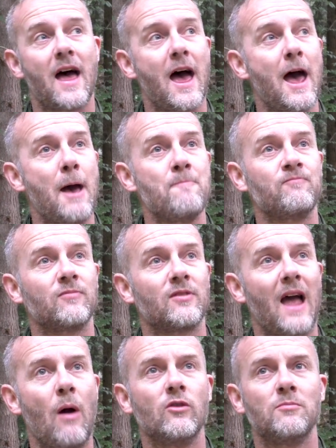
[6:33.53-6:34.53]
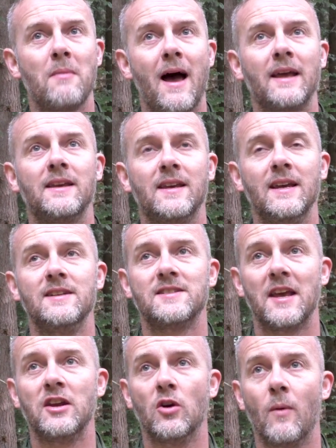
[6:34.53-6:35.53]
Um, that was my key
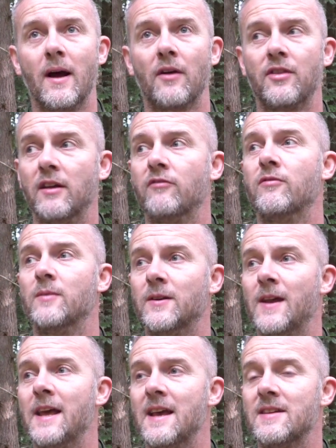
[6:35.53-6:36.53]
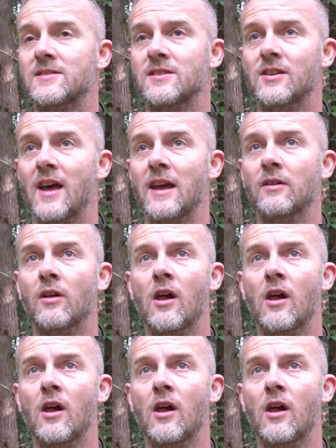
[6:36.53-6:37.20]
takeaway, I think, from the day yesterday